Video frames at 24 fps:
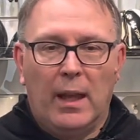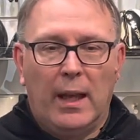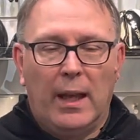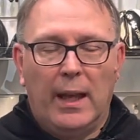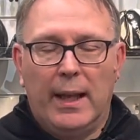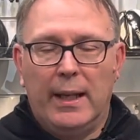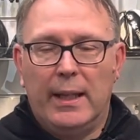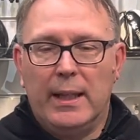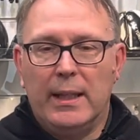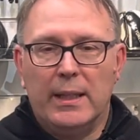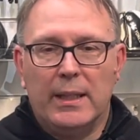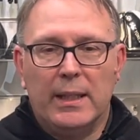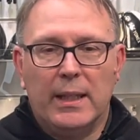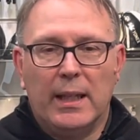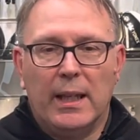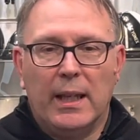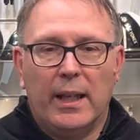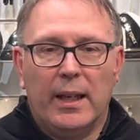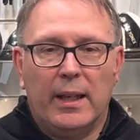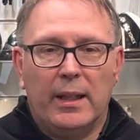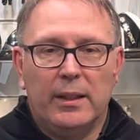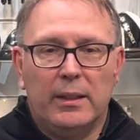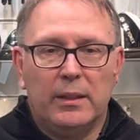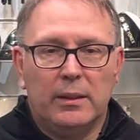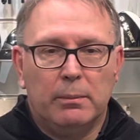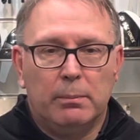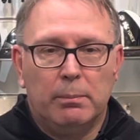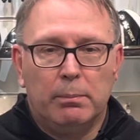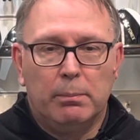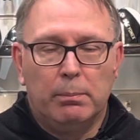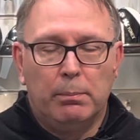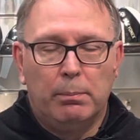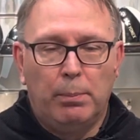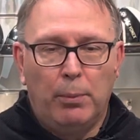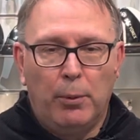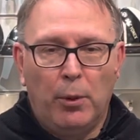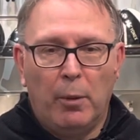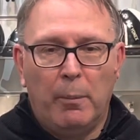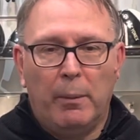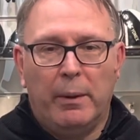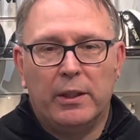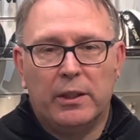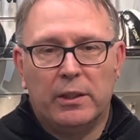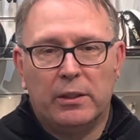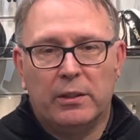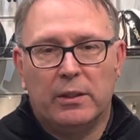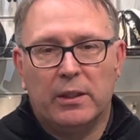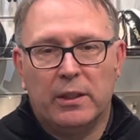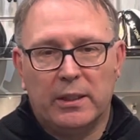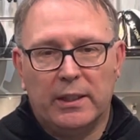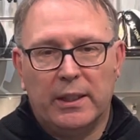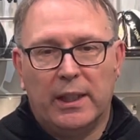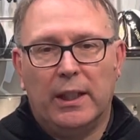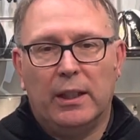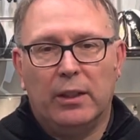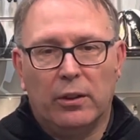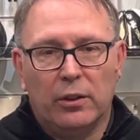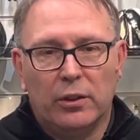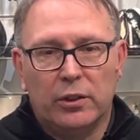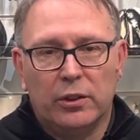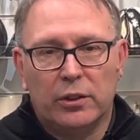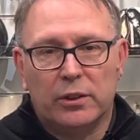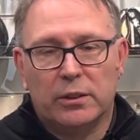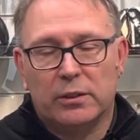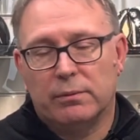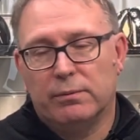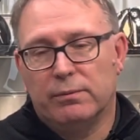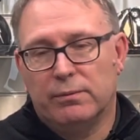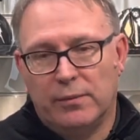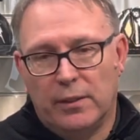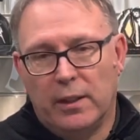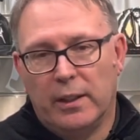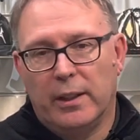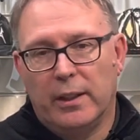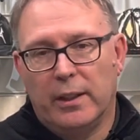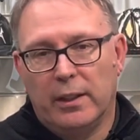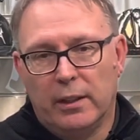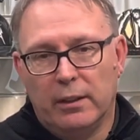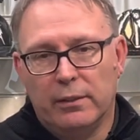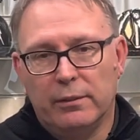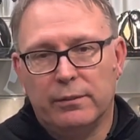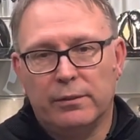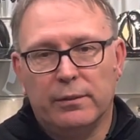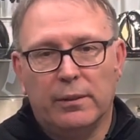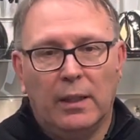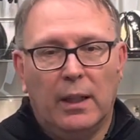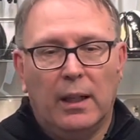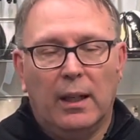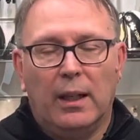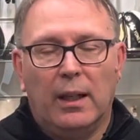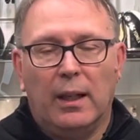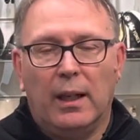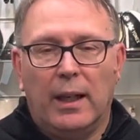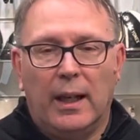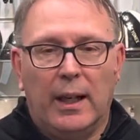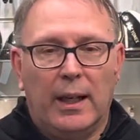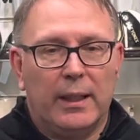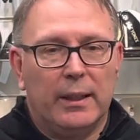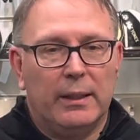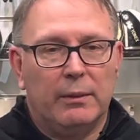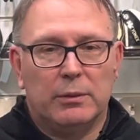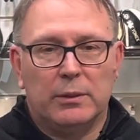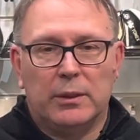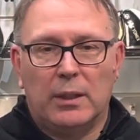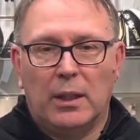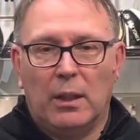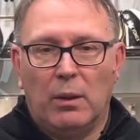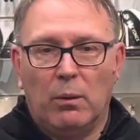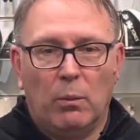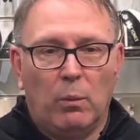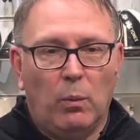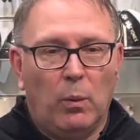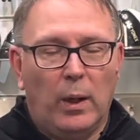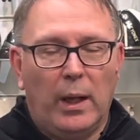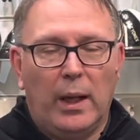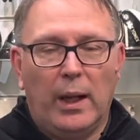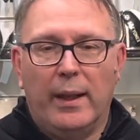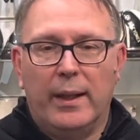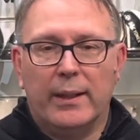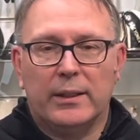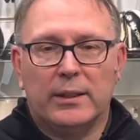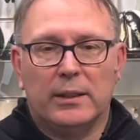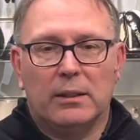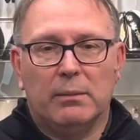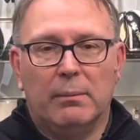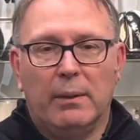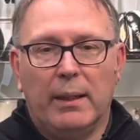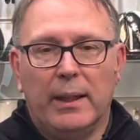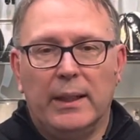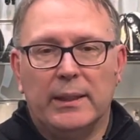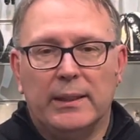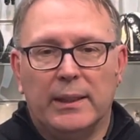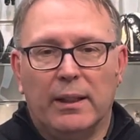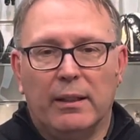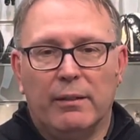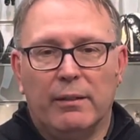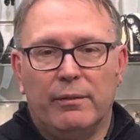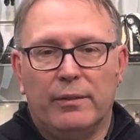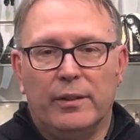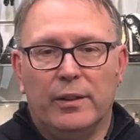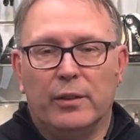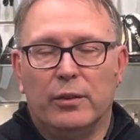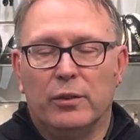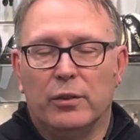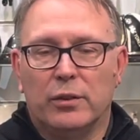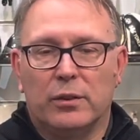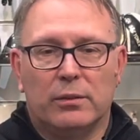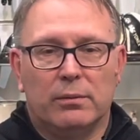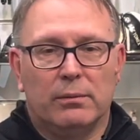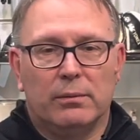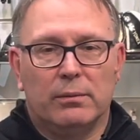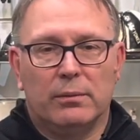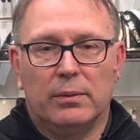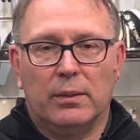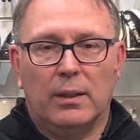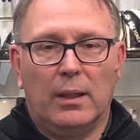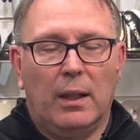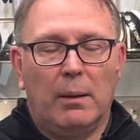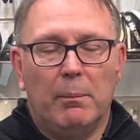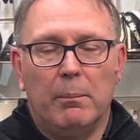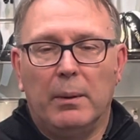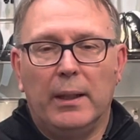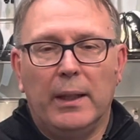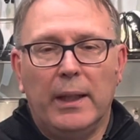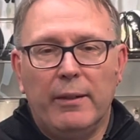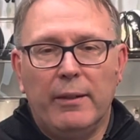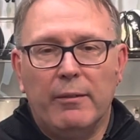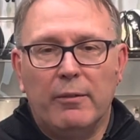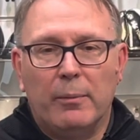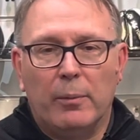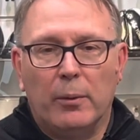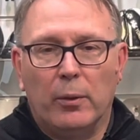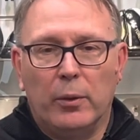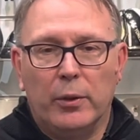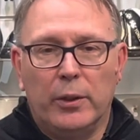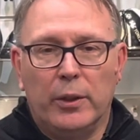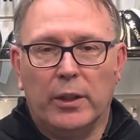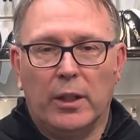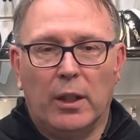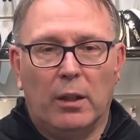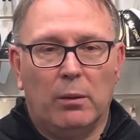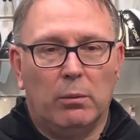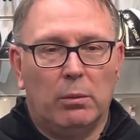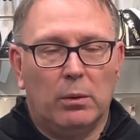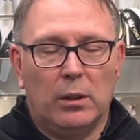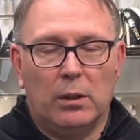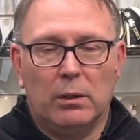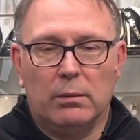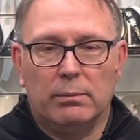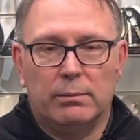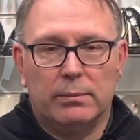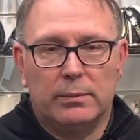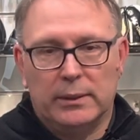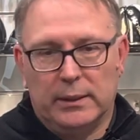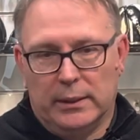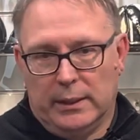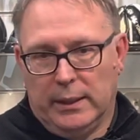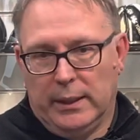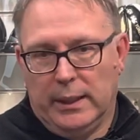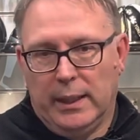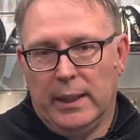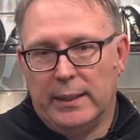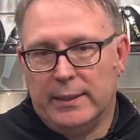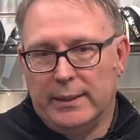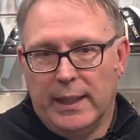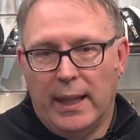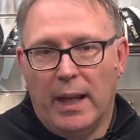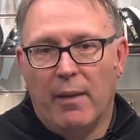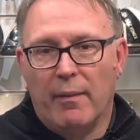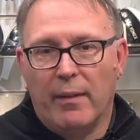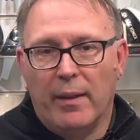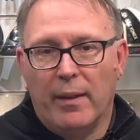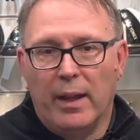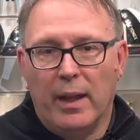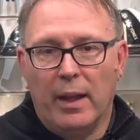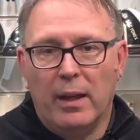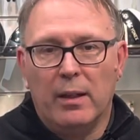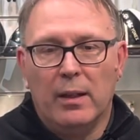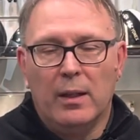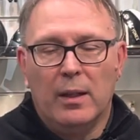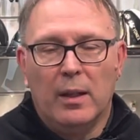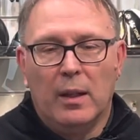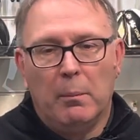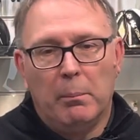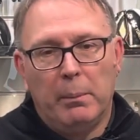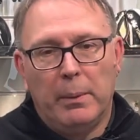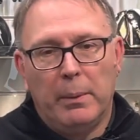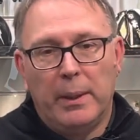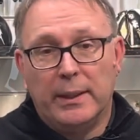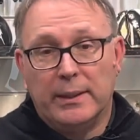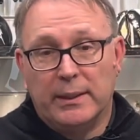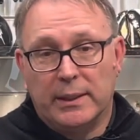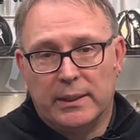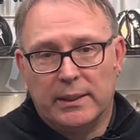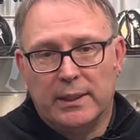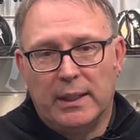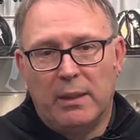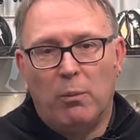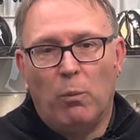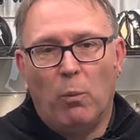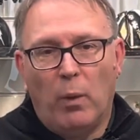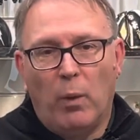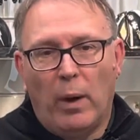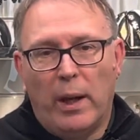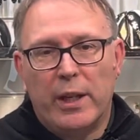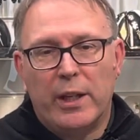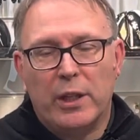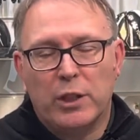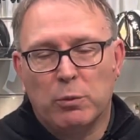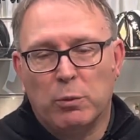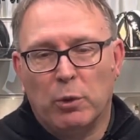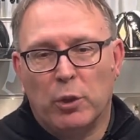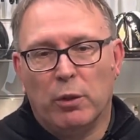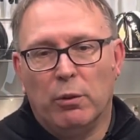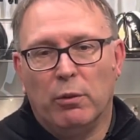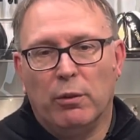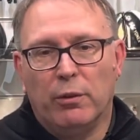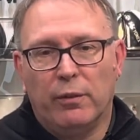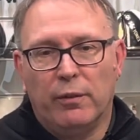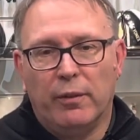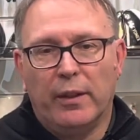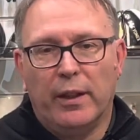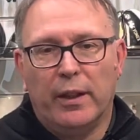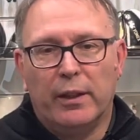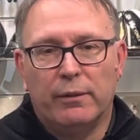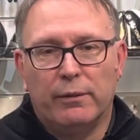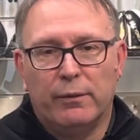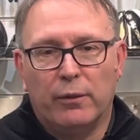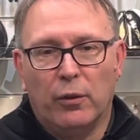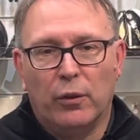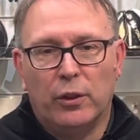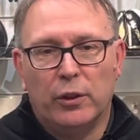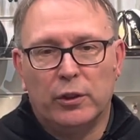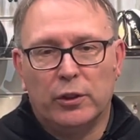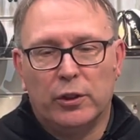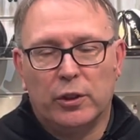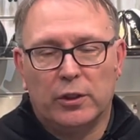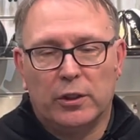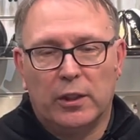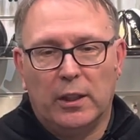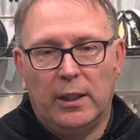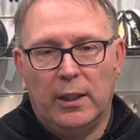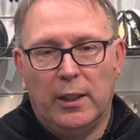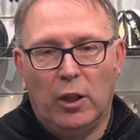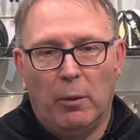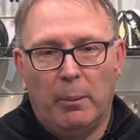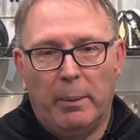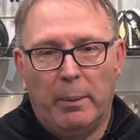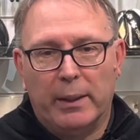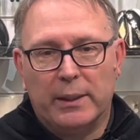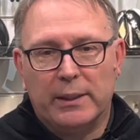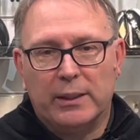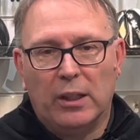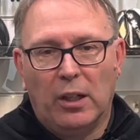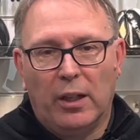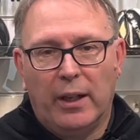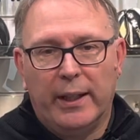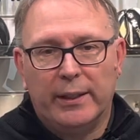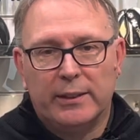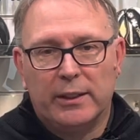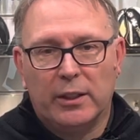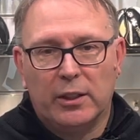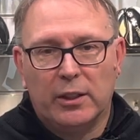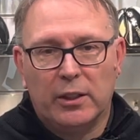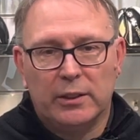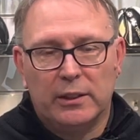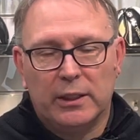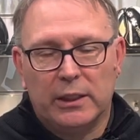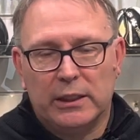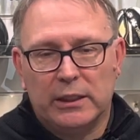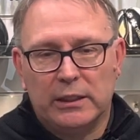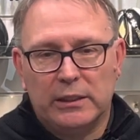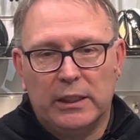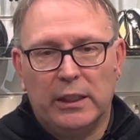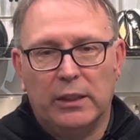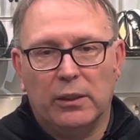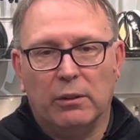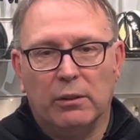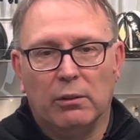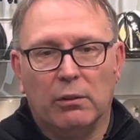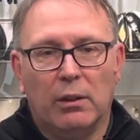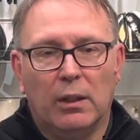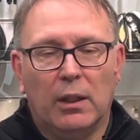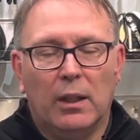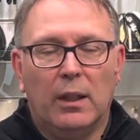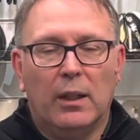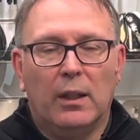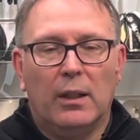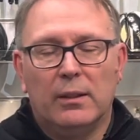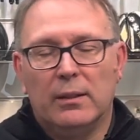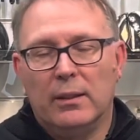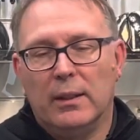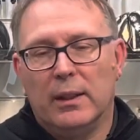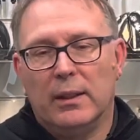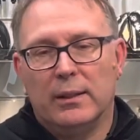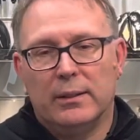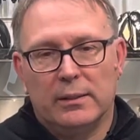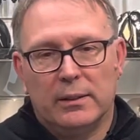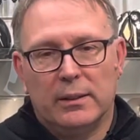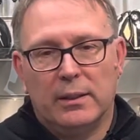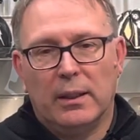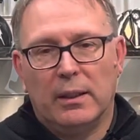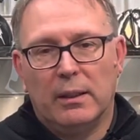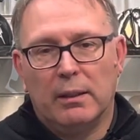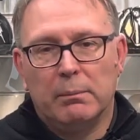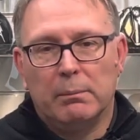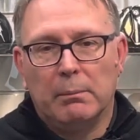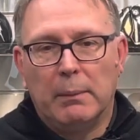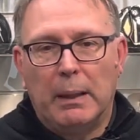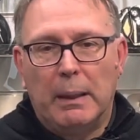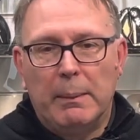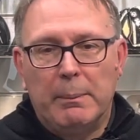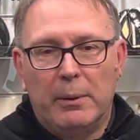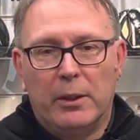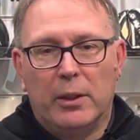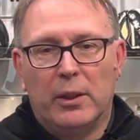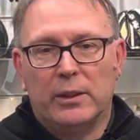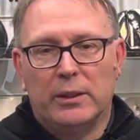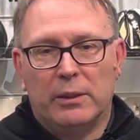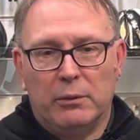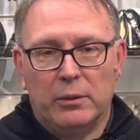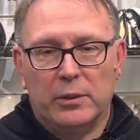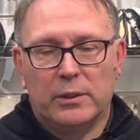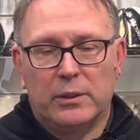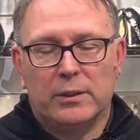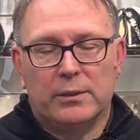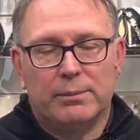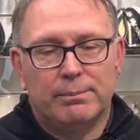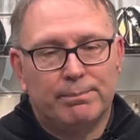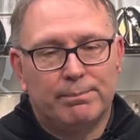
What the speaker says: And in the end, put him into the Zelos, funny enough, and it was like, wow, that's amazing, that feels unbelievable. And you go, well, it's out there, but it's the same weight as what you were fitted for, it's just a little bit tighter because it's steel. And maybe because it was